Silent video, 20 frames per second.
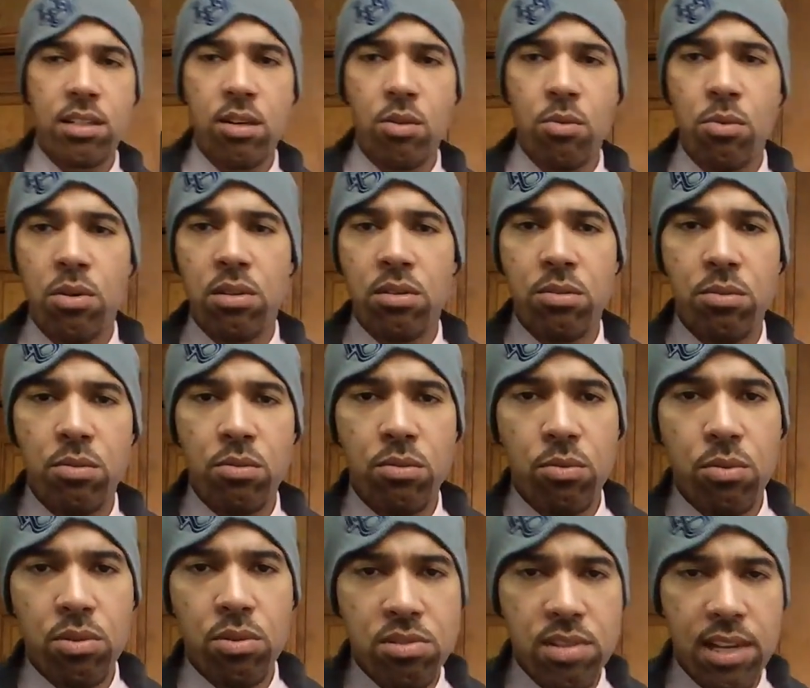a good, We'll,
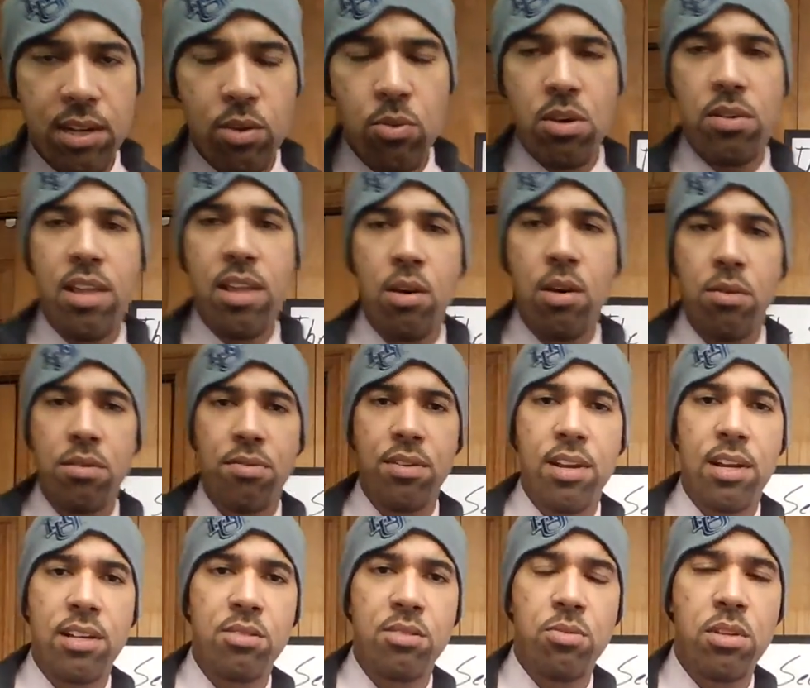we'll segment on that one for
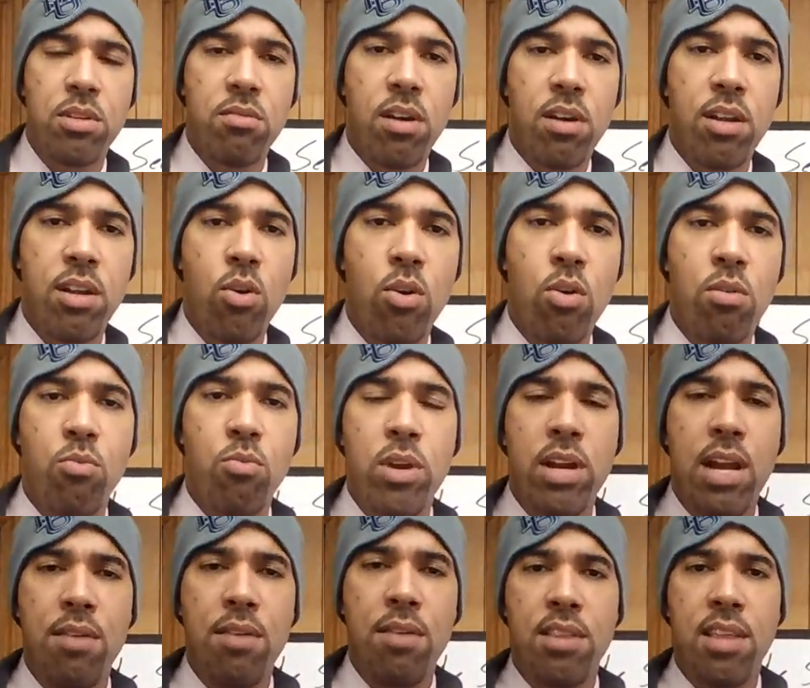next week, Ronnie, or week
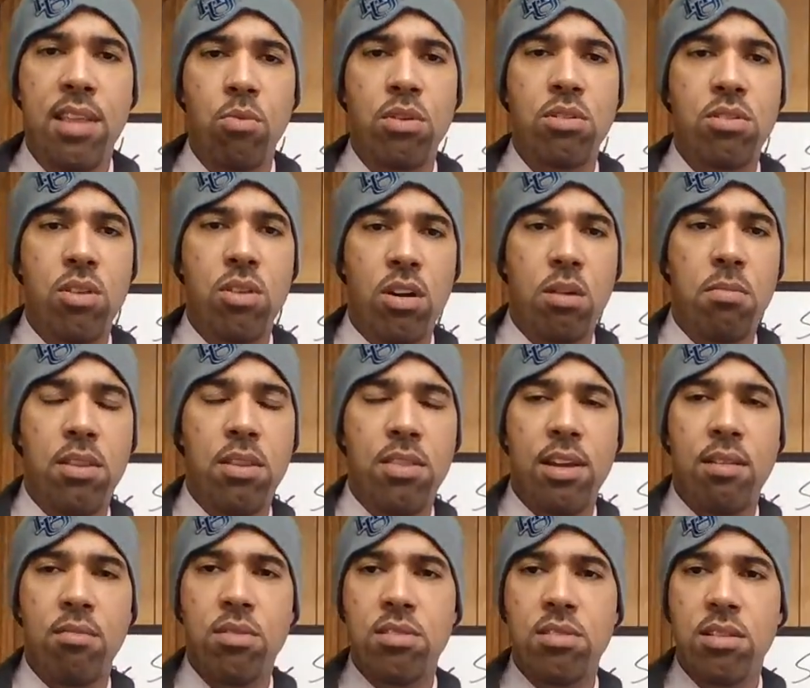after that. We'll talk about
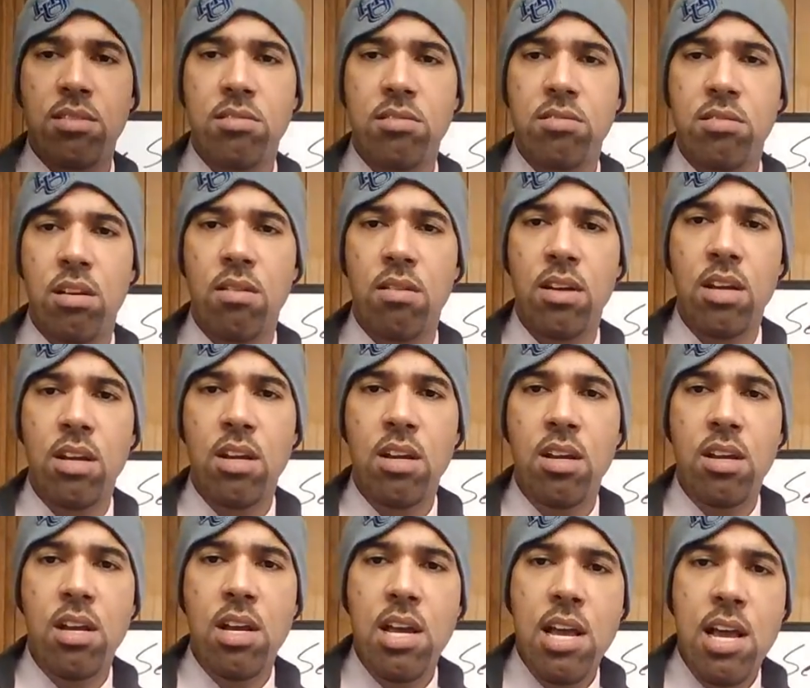that recession stuff.
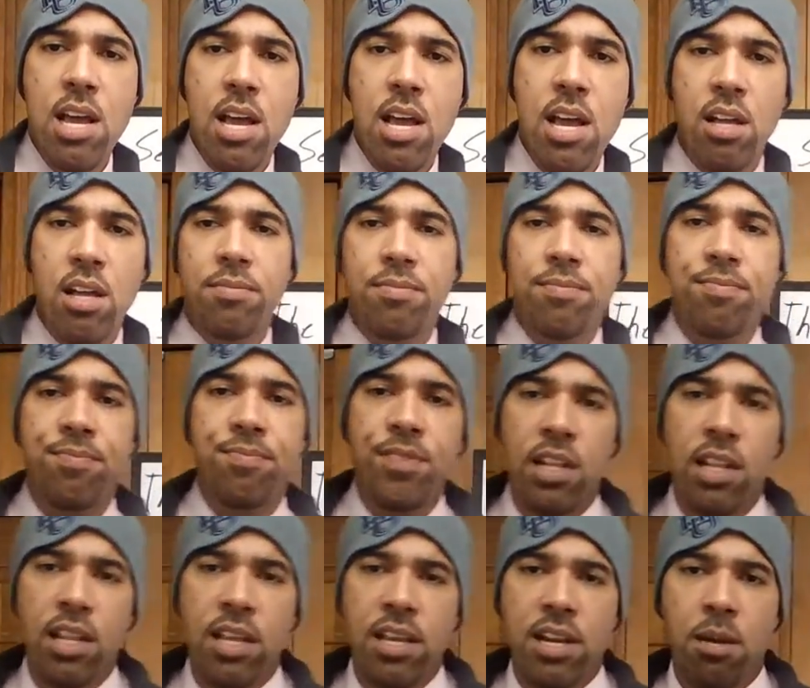
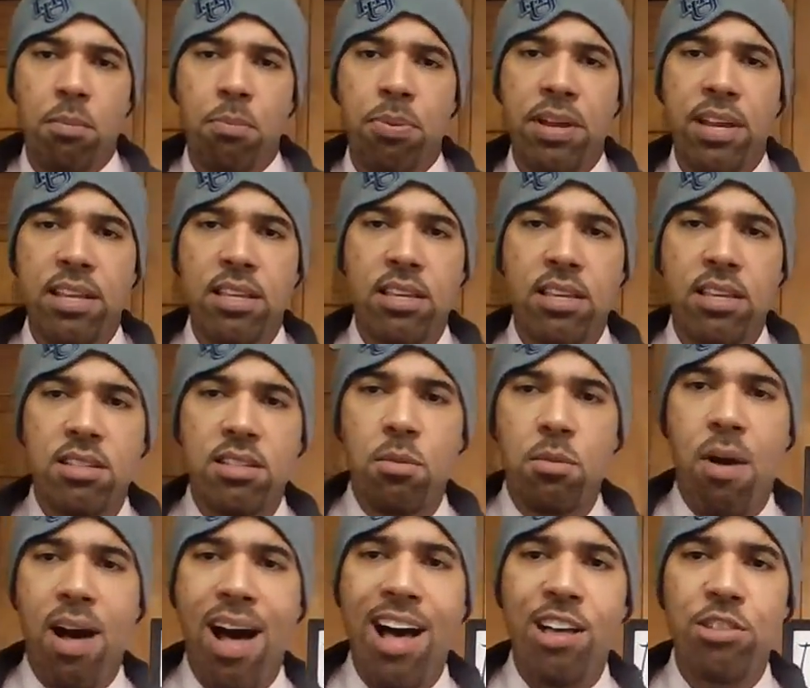Lena Pena, is it
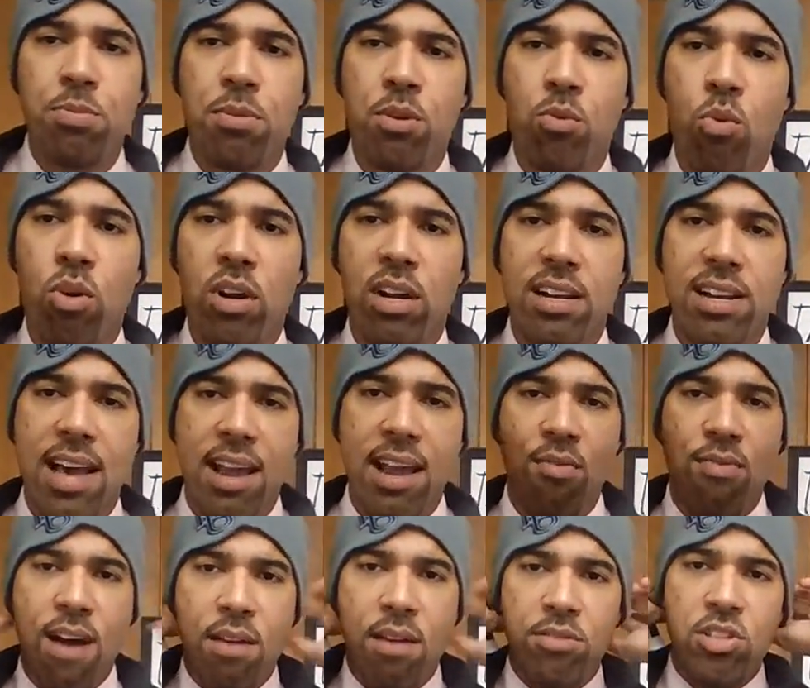possible to work a
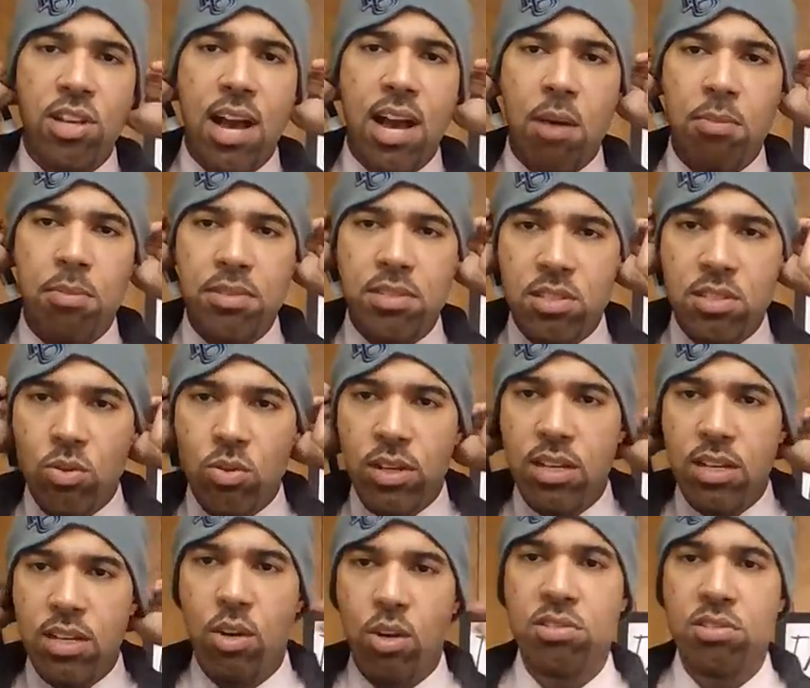95 job and still get
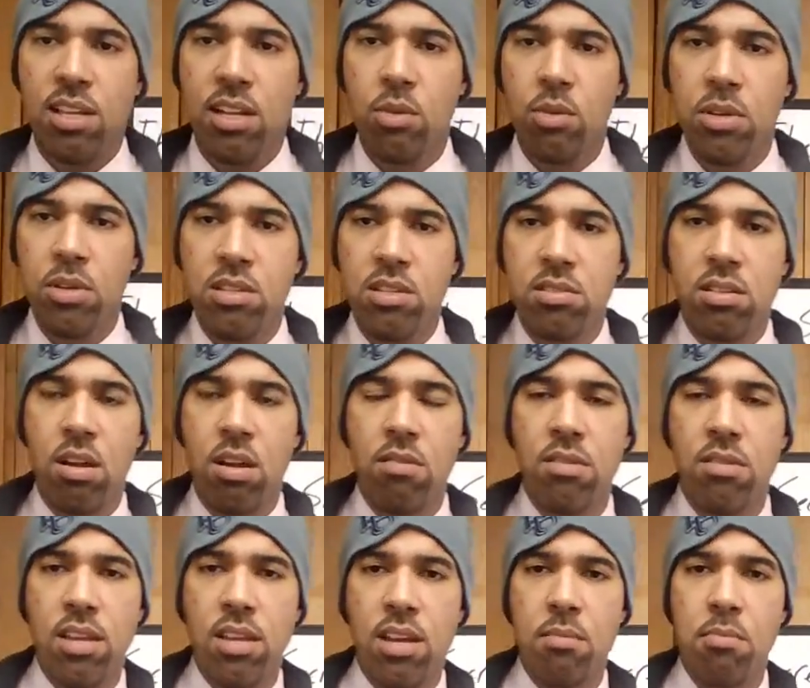in wholesaling? We just
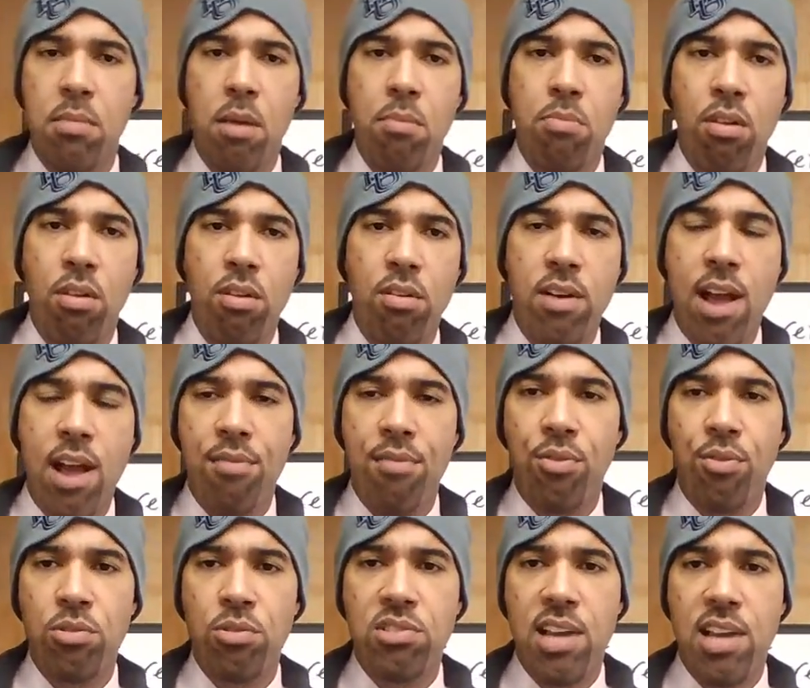covered that. My brother and I
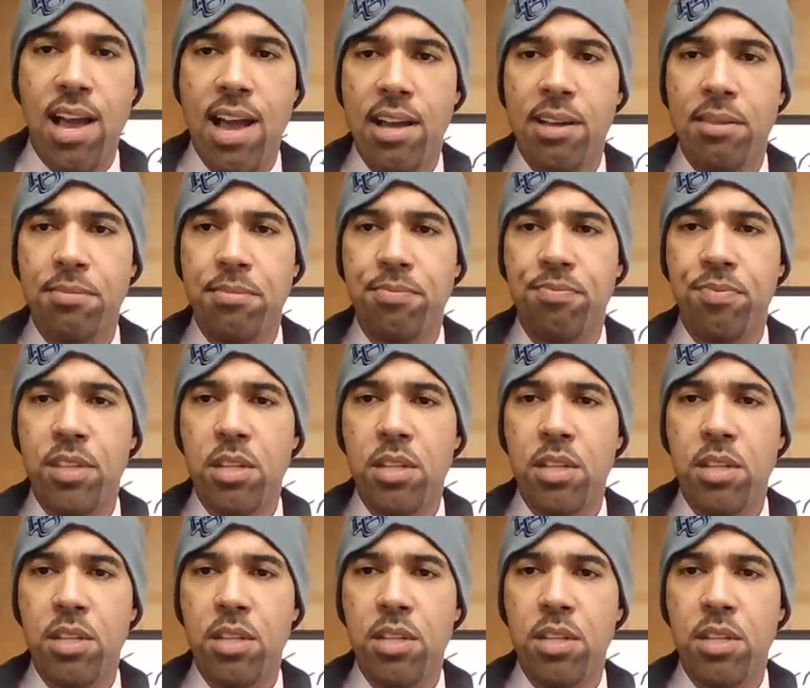full time.